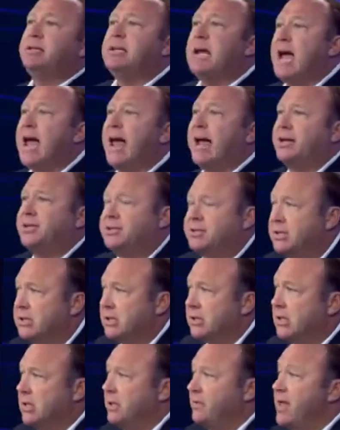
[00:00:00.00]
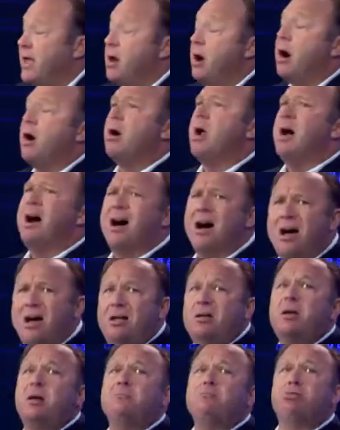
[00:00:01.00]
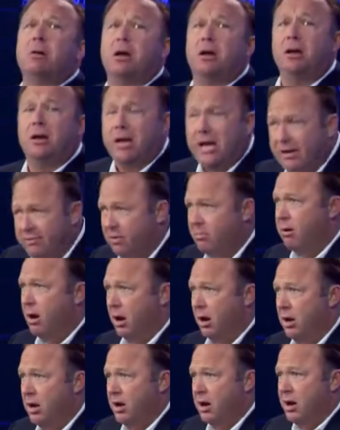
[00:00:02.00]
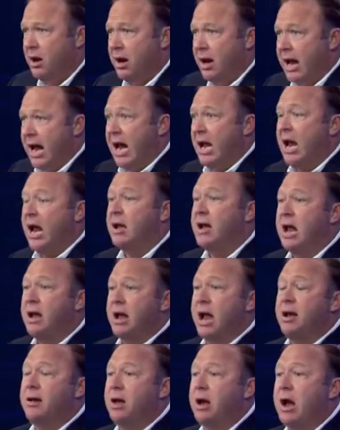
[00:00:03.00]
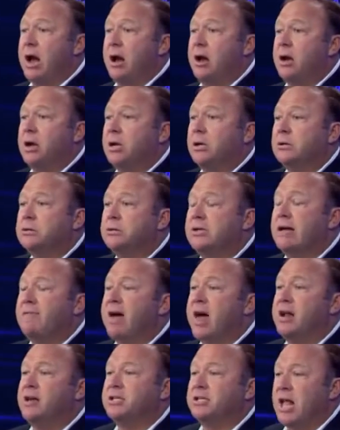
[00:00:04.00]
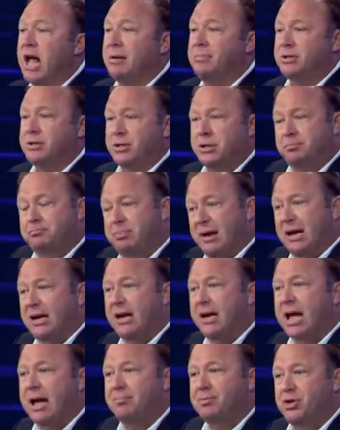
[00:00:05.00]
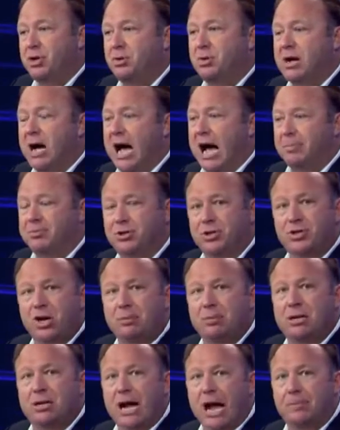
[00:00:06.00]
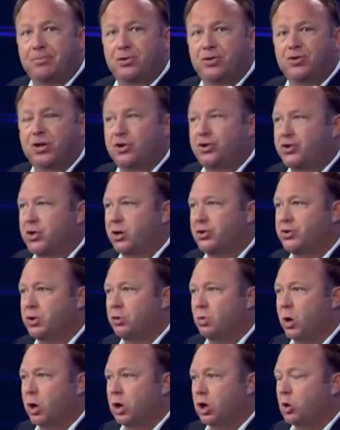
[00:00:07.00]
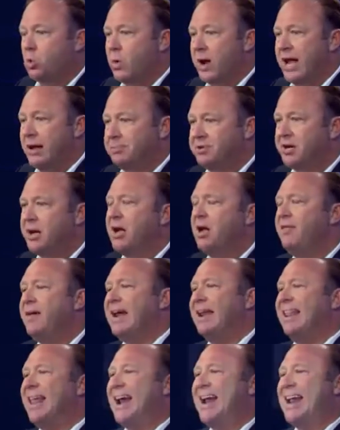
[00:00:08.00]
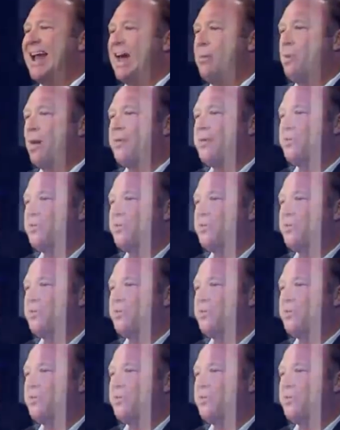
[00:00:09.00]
attacks that are unbelievable. And they've got Islamists beating up 2 cops. The German cops are such social worker wimps. They lay down while